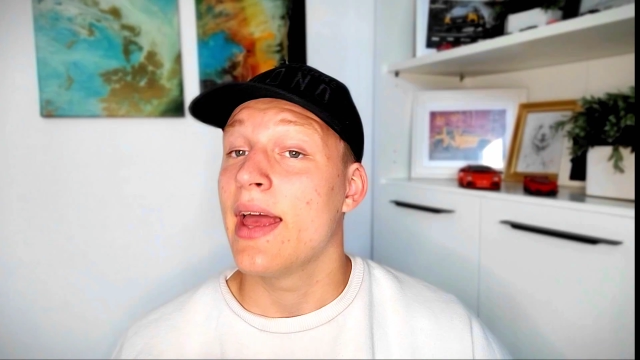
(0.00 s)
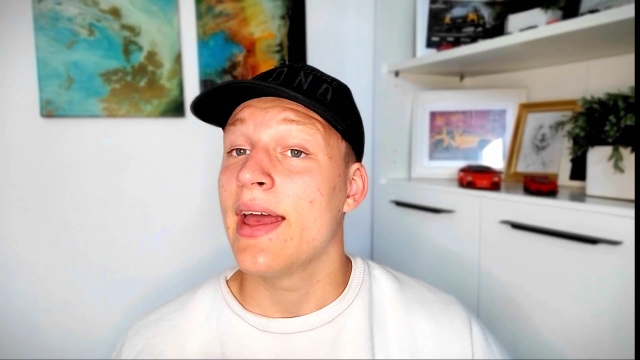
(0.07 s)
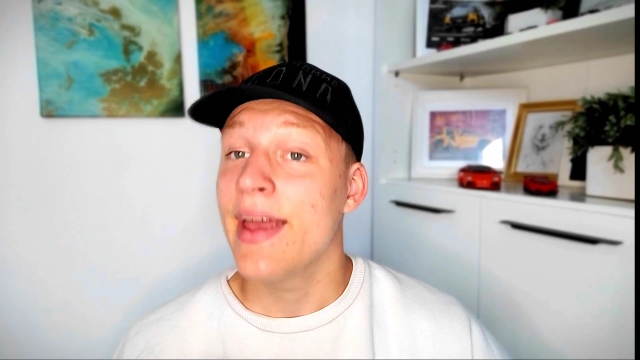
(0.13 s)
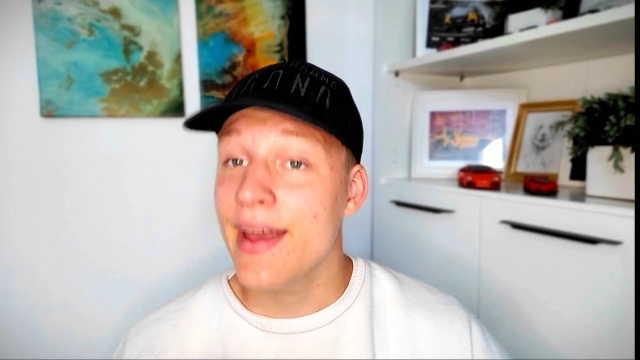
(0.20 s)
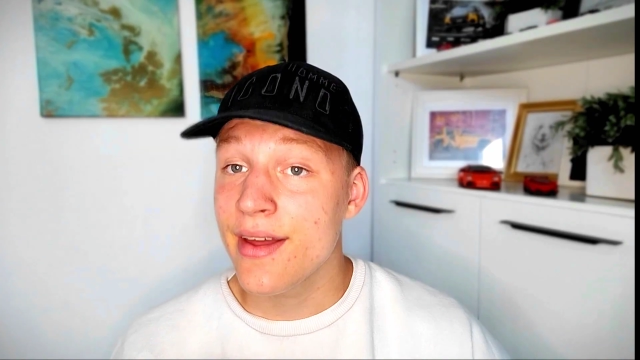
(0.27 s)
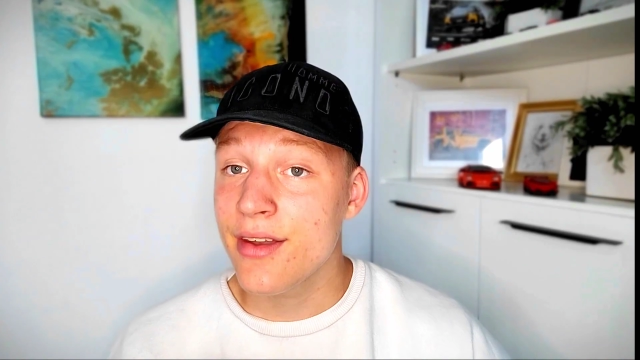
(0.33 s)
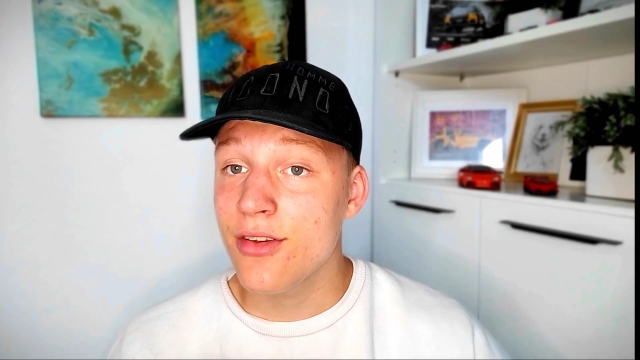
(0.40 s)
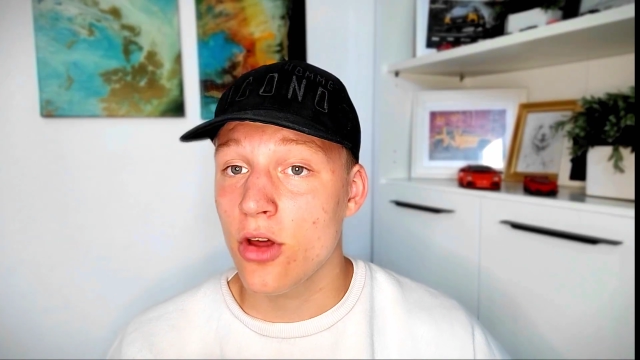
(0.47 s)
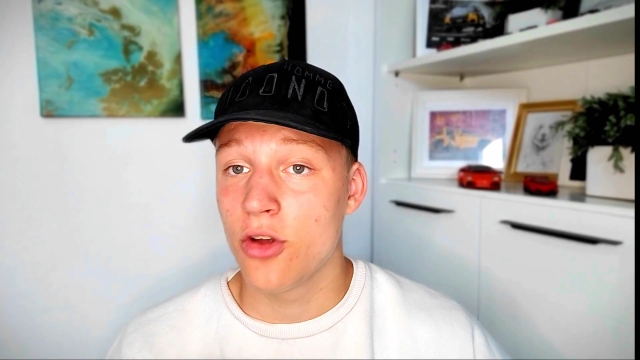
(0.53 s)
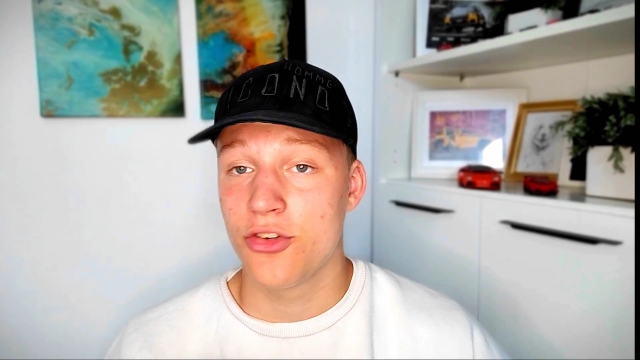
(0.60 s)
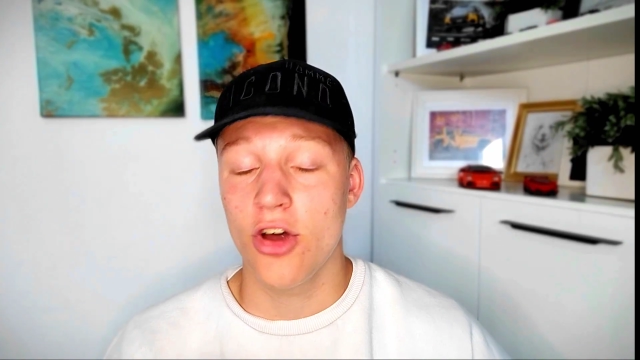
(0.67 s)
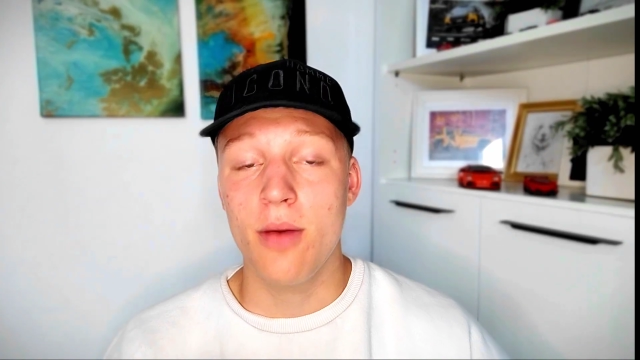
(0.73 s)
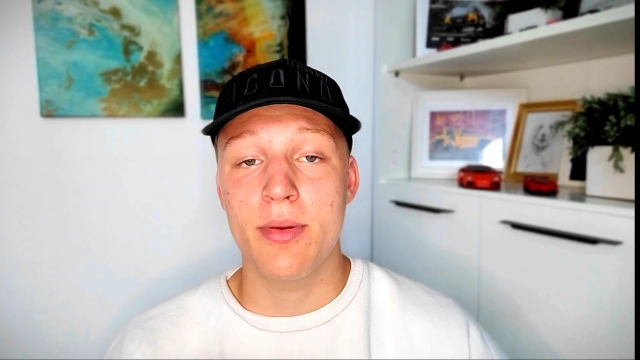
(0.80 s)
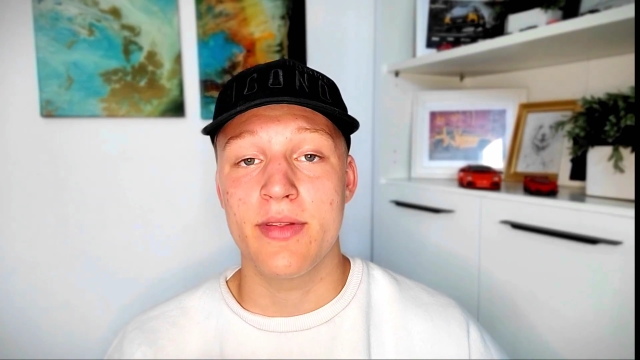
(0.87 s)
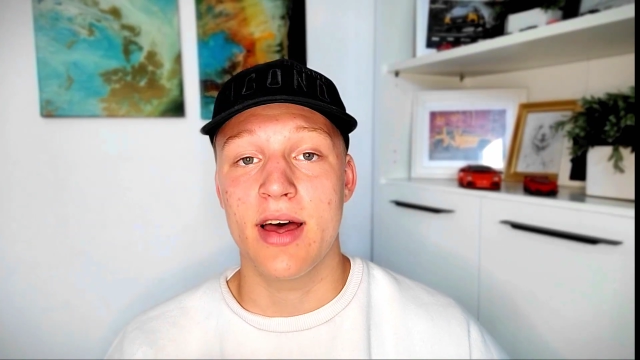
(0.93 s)
And on
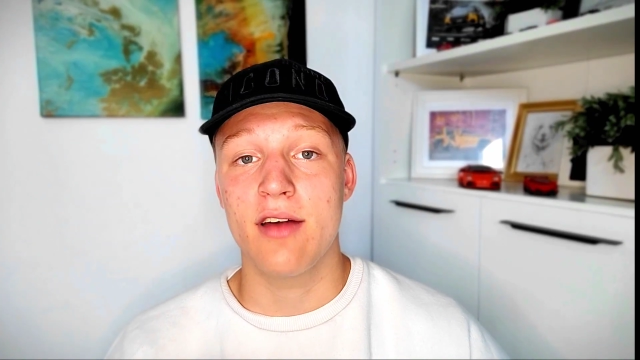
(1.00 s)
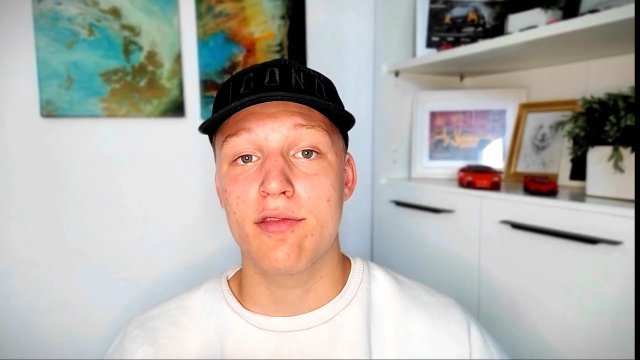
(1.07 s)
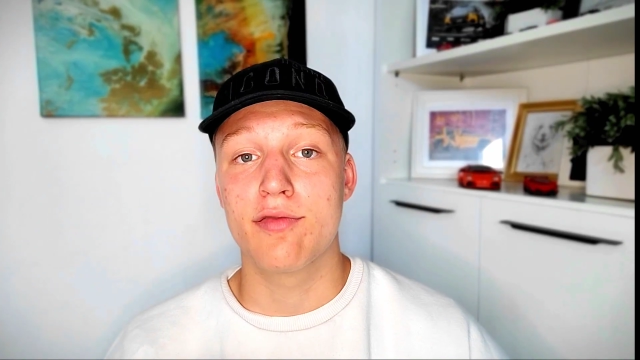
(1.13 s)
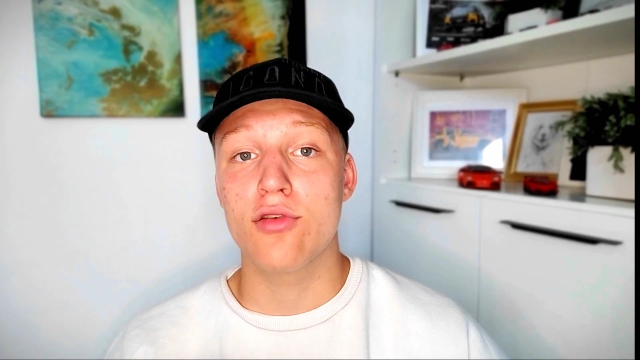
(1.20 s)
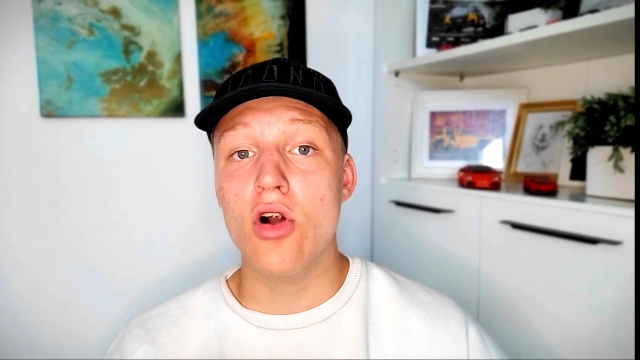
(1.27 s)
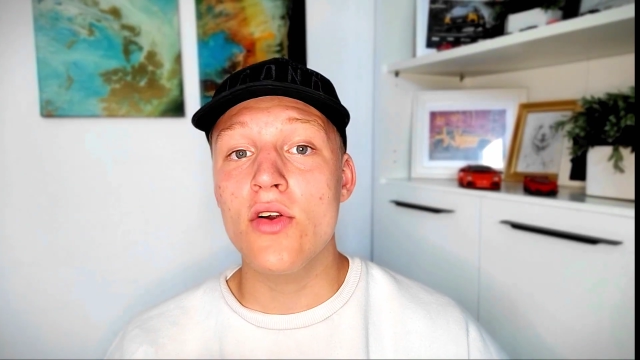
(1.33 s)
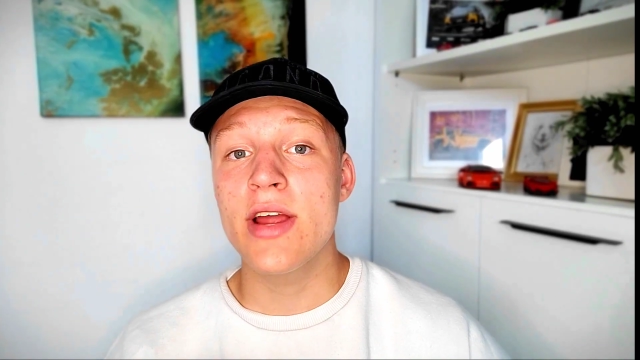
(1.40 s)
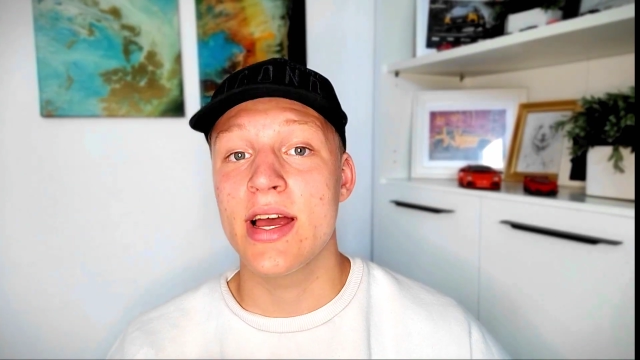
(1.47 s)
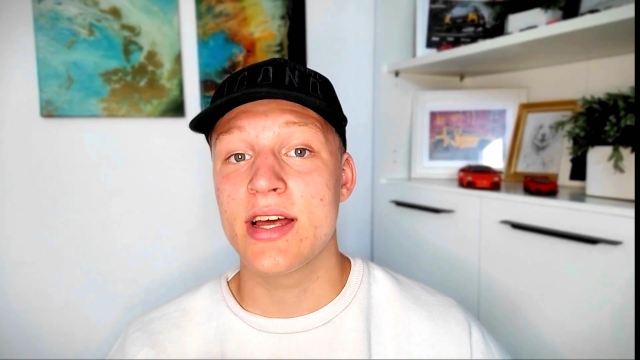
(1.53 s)
top of that, Ferrari has